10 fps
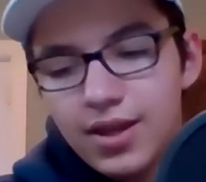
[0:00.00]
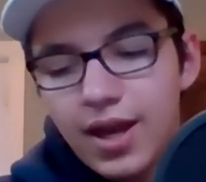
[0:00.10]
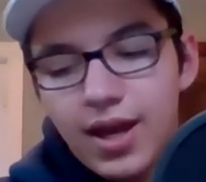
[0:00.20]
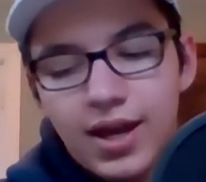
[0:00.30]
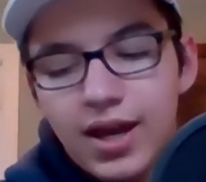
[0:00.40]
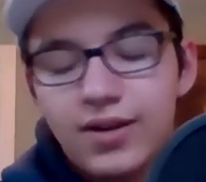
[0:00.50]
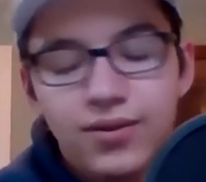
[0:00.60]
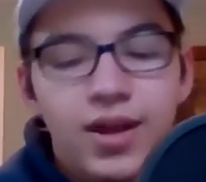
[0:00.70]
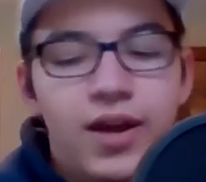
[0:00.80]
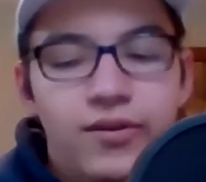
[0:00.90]
I
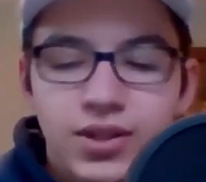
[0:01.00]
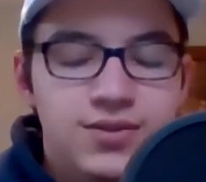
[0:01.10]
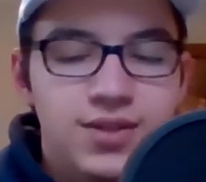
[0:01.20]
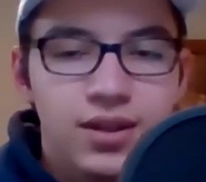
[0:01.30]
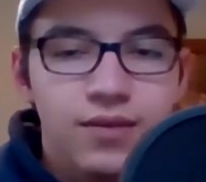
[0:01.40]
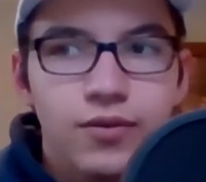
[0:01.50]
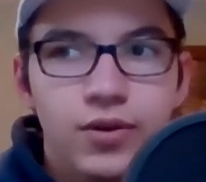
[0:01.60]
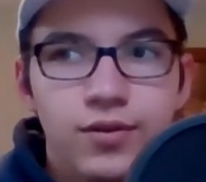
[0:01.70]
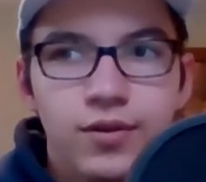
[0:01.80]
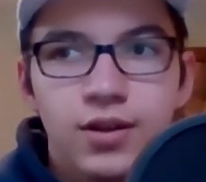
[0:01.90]
don't think there's anything for
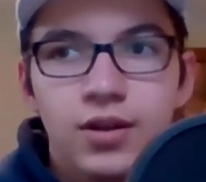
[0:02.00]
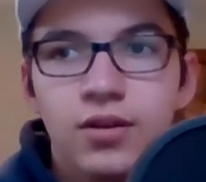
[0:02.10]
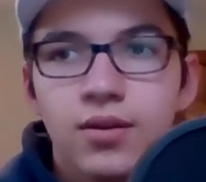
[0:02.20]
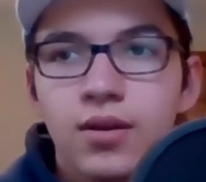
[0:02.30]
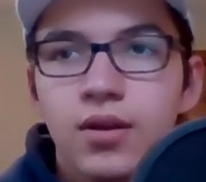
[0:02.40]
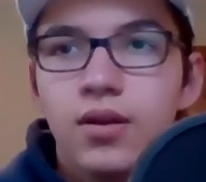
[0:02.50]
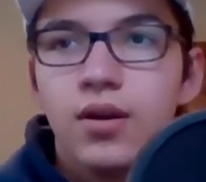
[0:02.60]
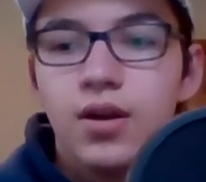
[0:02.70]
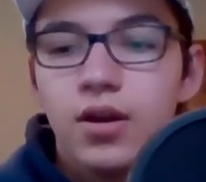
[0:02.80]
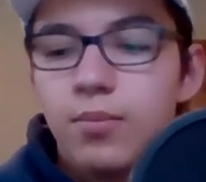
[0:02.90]
you in here.
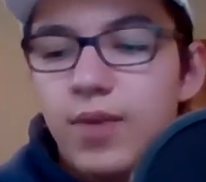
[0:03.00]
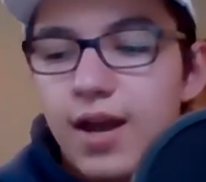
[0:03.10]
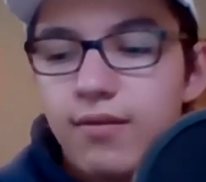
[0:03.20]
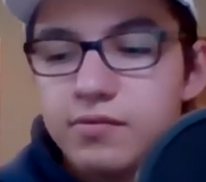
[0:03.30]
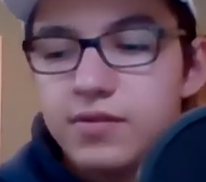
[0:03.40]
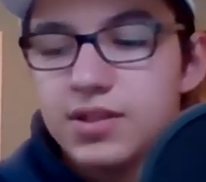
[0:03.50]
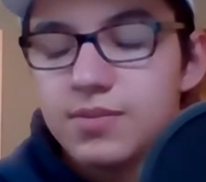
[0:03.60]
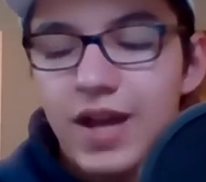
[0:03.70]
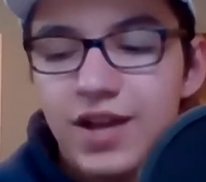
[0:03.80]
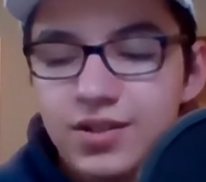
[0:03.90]
Half of it is
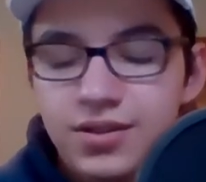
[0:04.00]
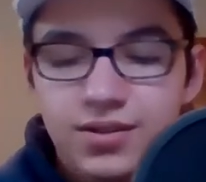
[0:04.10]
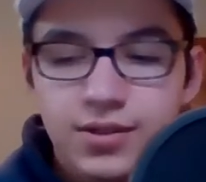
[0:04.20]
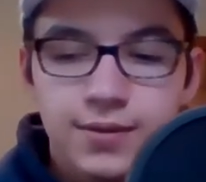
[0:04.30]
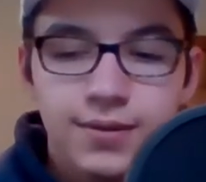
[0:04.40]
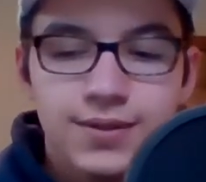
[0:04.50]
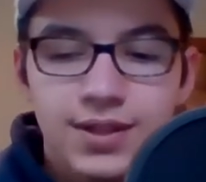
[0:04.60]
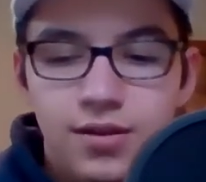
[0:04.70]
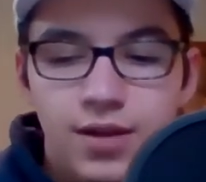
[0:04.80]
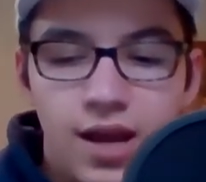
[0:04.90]
bashing conservatives.
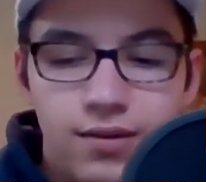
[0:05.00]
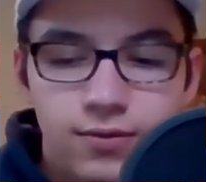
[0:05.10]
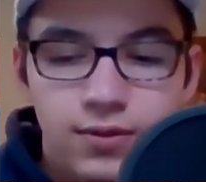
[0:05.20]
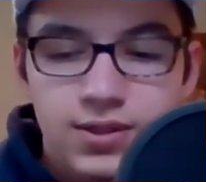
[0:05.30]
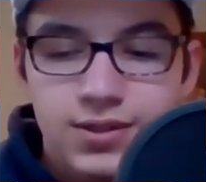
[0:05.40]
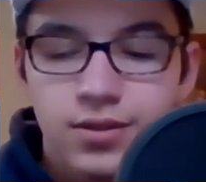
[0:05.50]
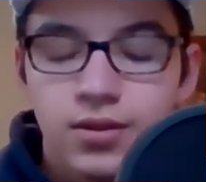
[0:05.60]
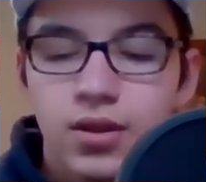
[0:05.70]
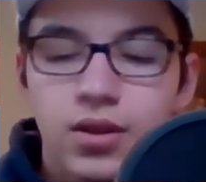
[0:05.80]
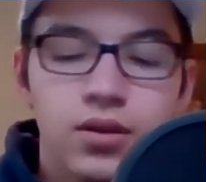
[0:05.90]
The other half of it is
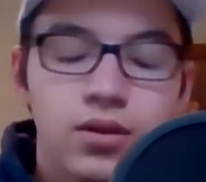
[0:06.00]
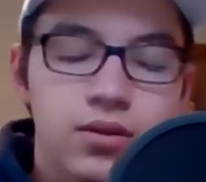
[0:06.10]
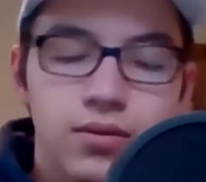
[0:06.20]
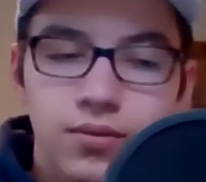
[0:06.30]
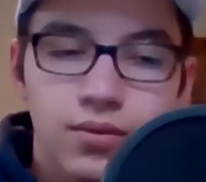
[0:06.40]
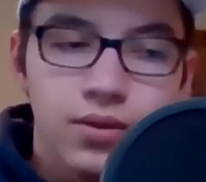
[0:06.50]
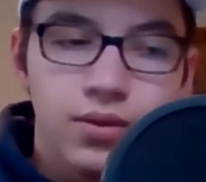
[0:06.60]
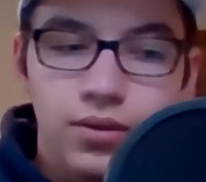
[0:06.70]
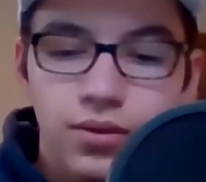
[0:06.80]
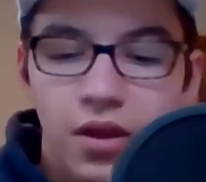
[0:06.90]

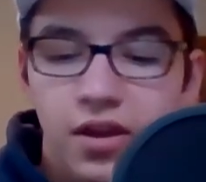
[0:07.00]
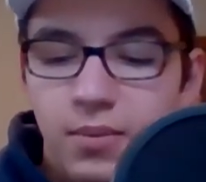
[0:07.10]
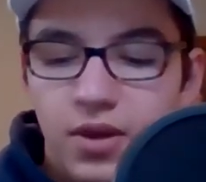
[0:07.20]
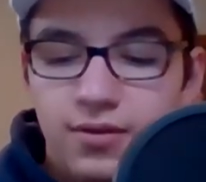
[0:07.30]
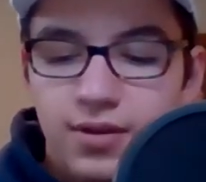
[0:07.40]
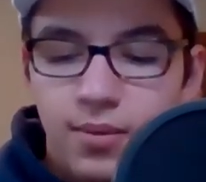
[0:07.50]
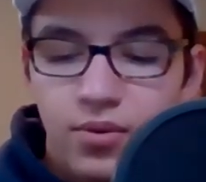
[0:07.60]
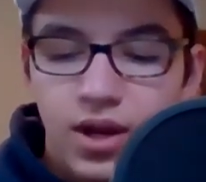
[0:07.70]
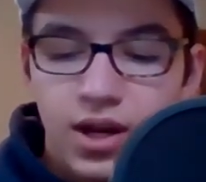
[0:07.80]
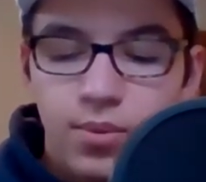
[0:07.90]
talking about
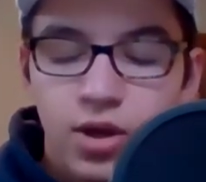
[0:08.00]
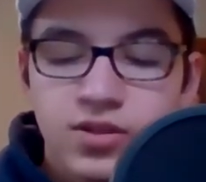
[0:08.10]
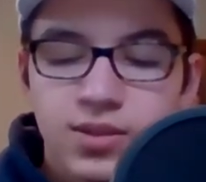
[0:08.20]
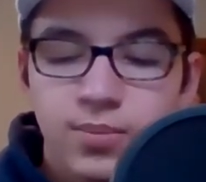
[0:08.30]
democratic policy